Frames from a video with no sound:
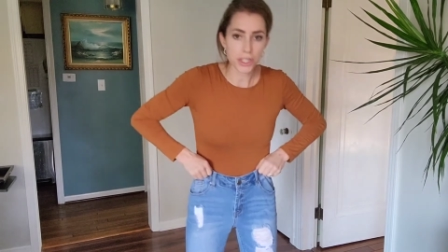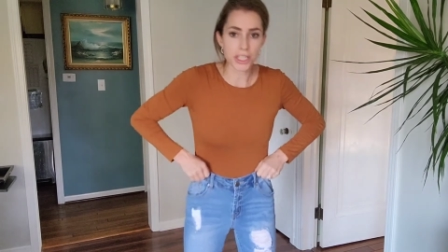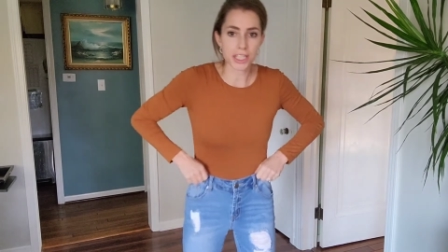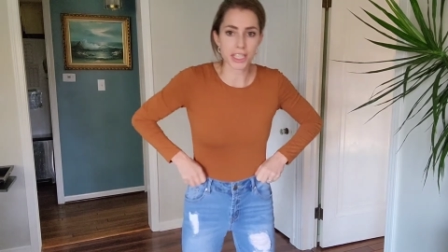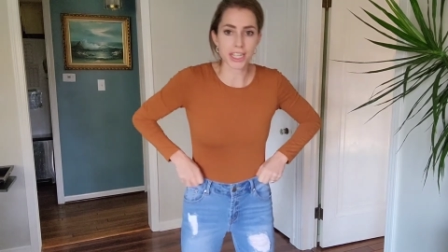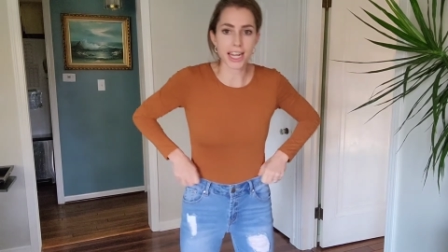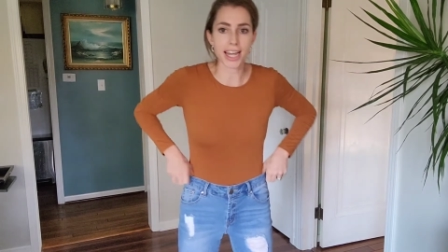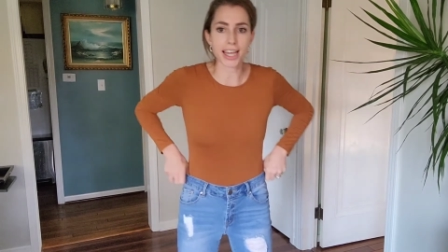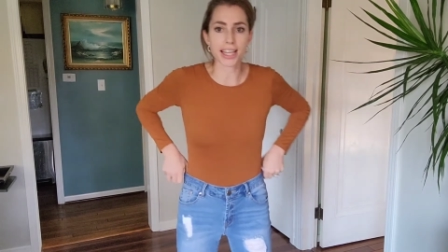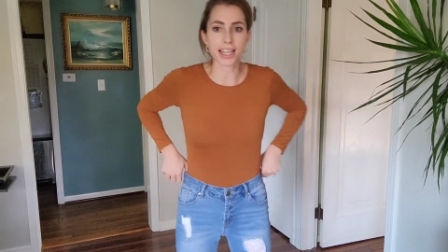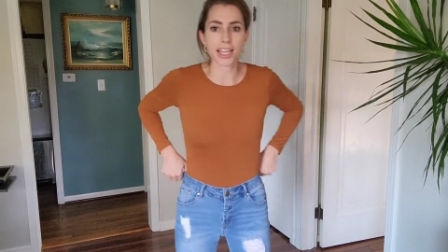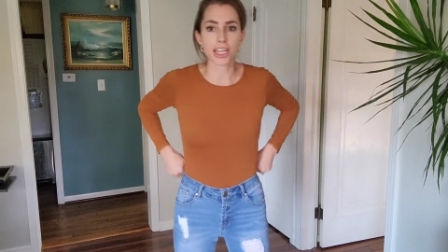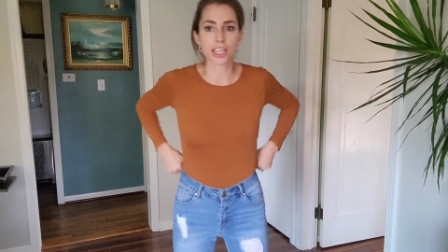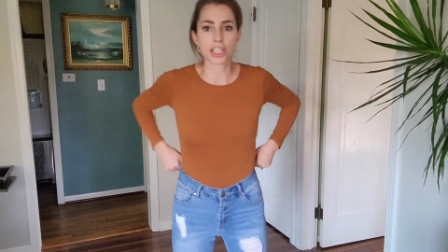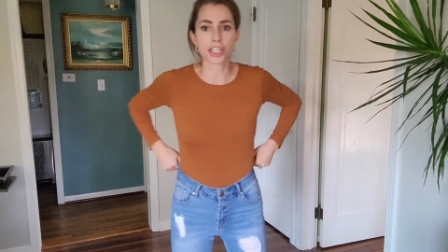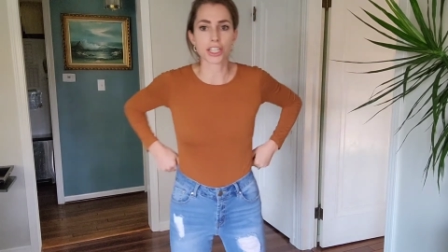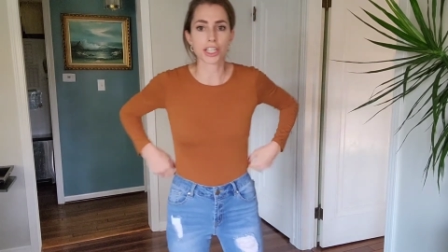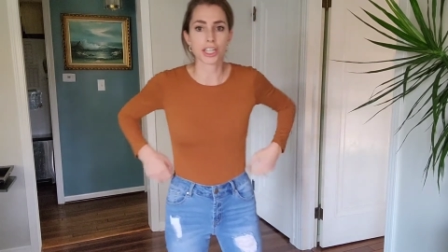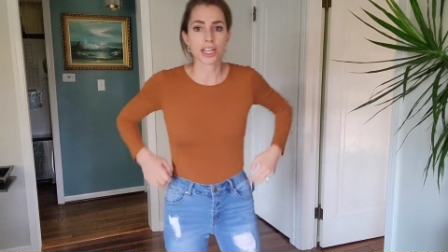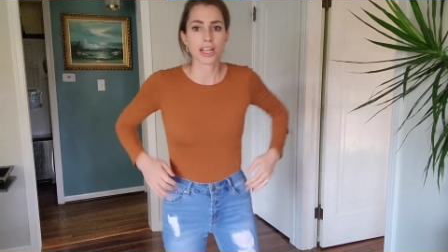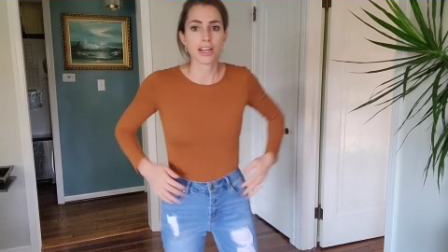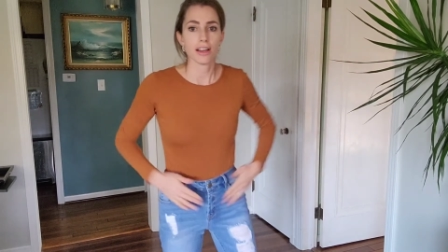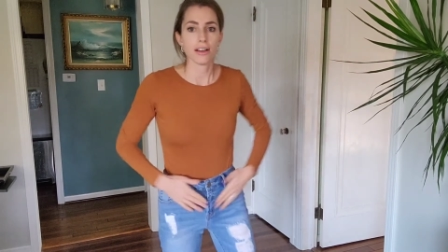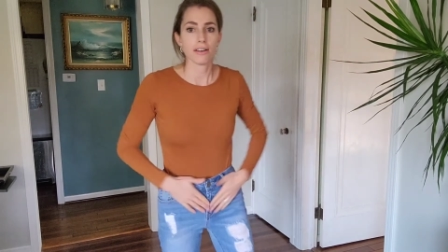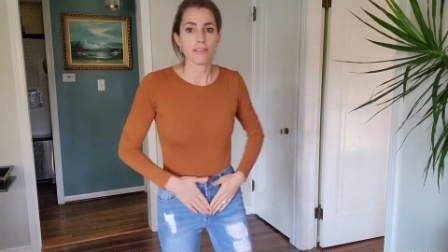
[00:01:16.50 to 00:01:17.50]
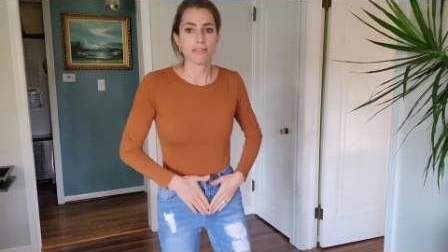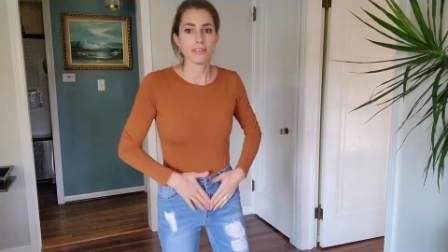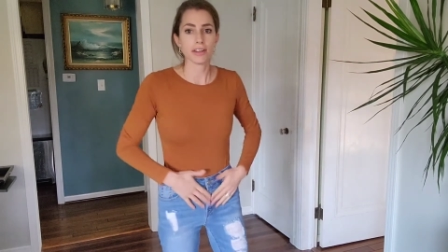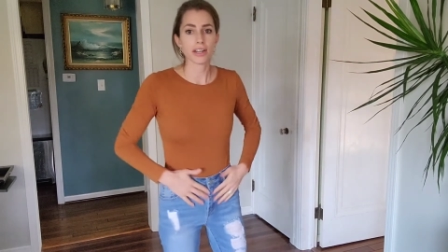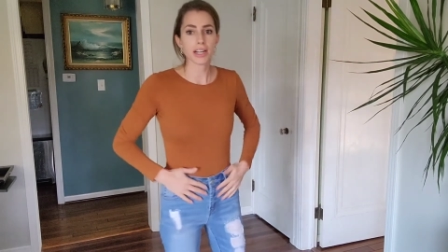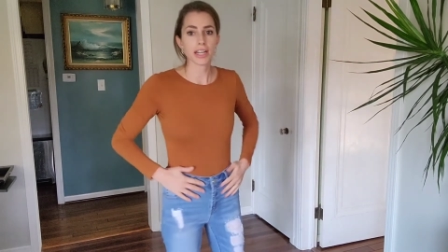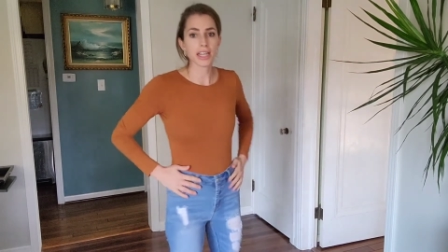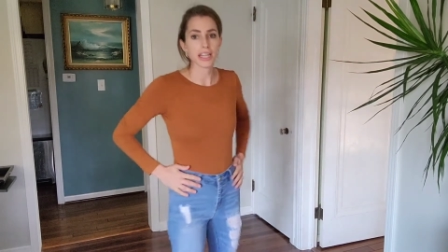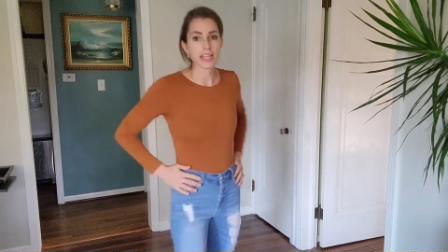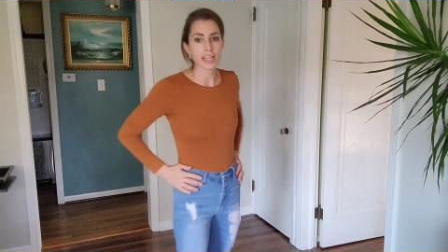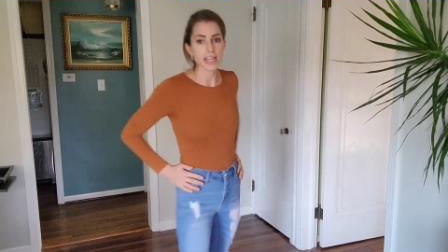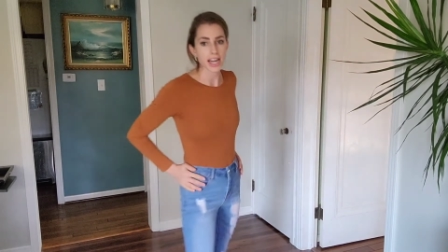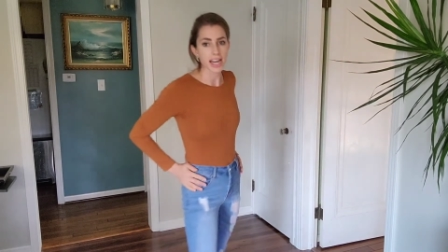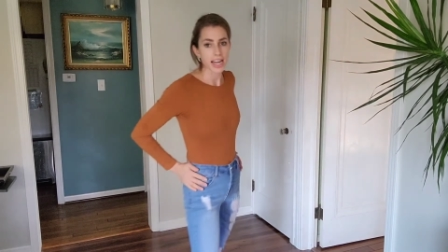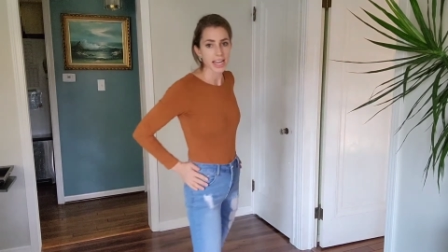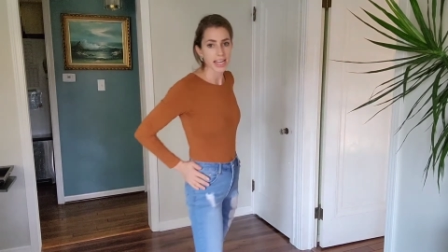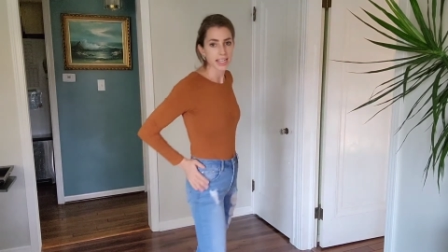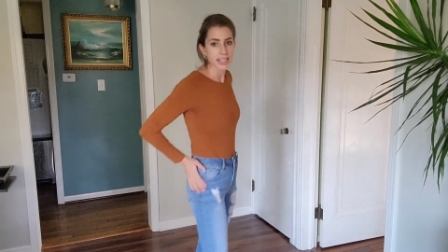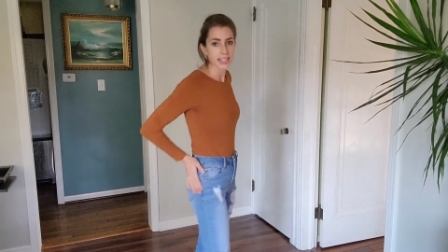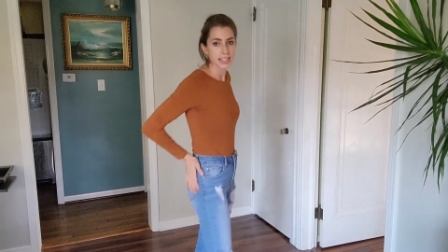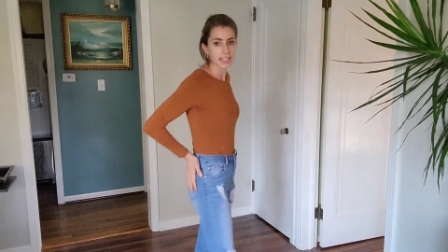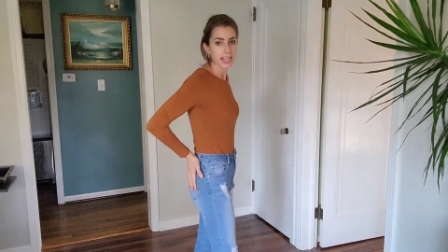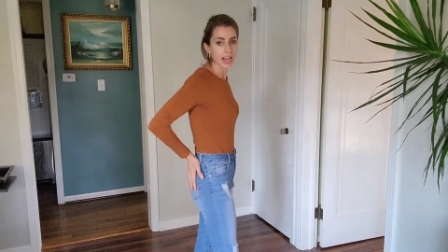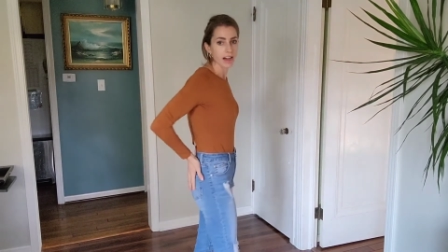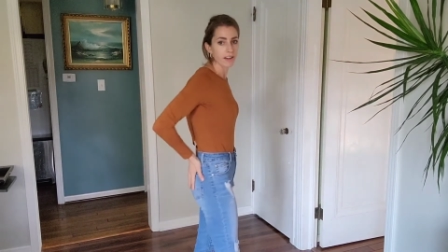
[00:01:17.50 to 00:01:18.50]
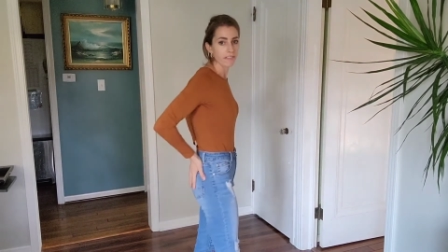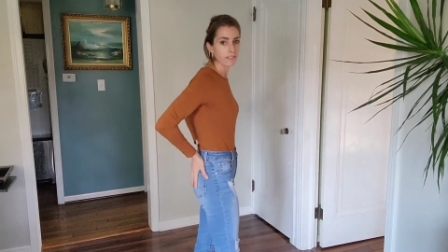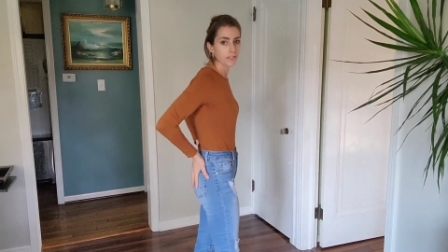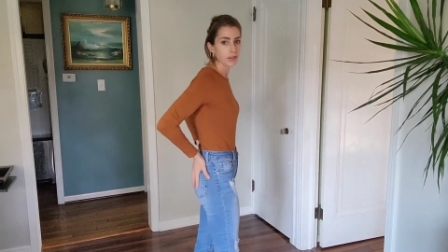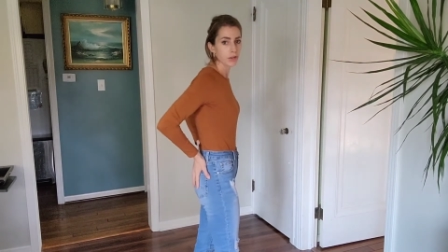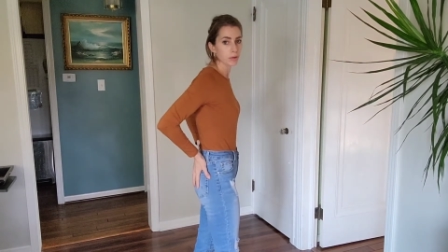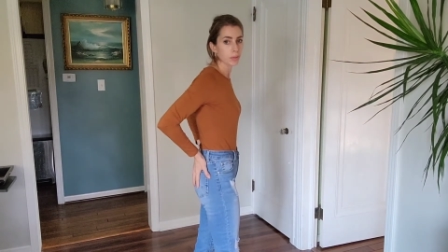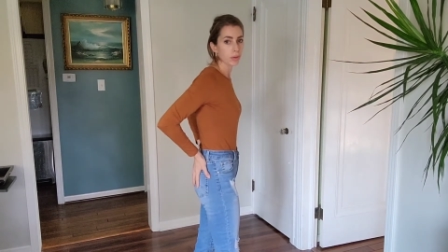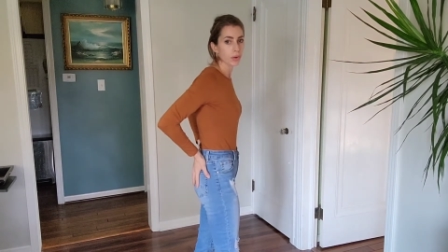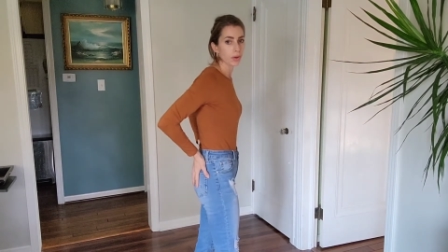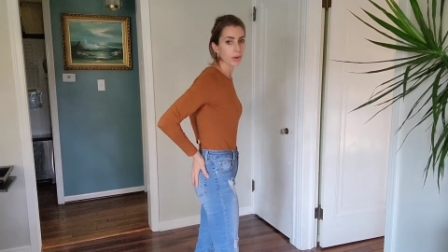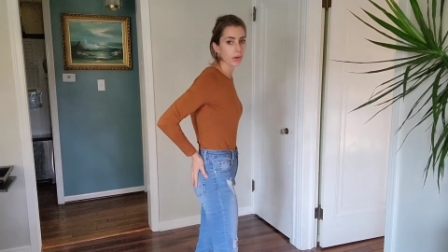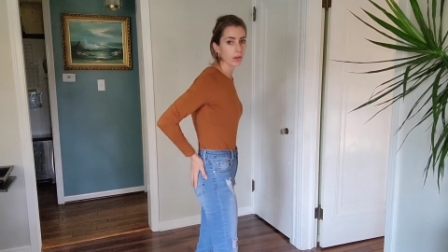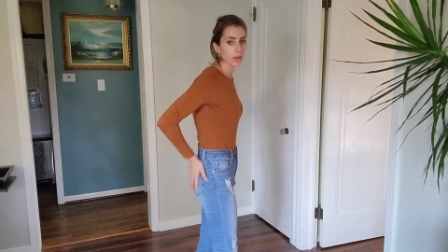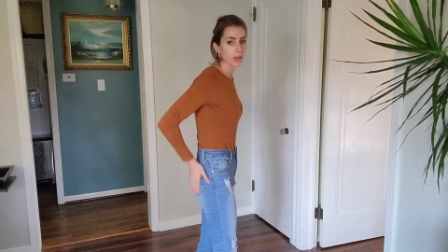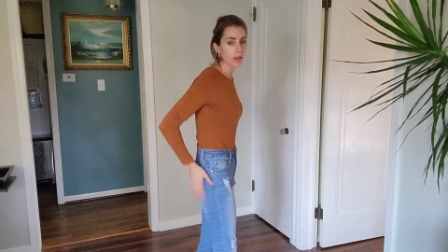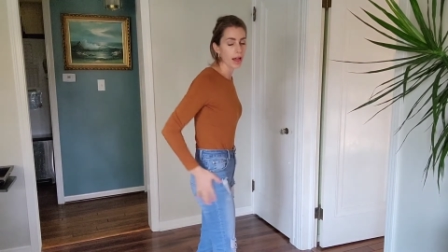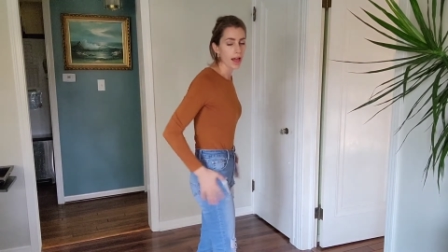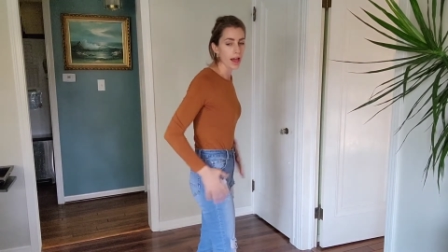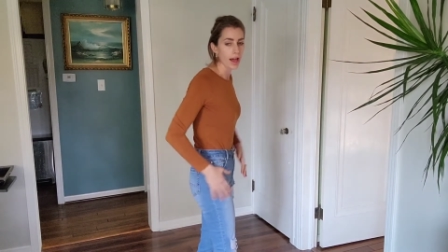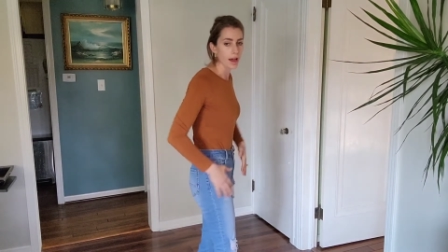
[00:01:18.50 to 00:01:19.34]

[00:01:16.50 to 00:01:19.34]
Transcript: stylish, very nice, comfortable.